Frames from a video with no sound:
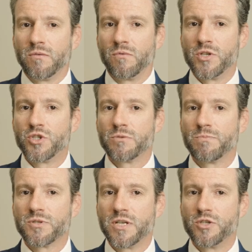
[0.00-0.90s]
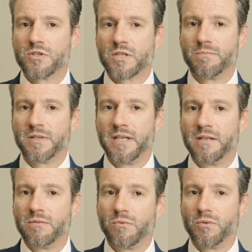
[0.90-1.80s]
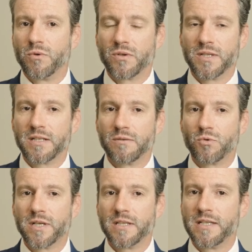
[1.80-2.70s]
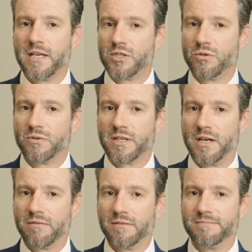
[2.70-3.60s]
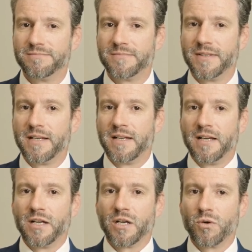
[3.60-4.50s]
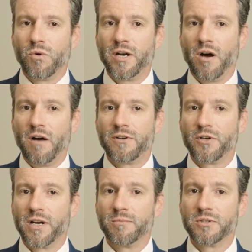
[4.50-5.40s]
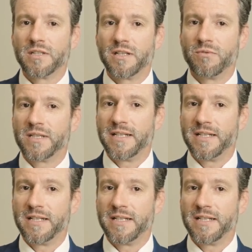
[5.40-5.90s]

Once your procedure is completed, we will quickly get you recovered. Quite often, you're able to leave within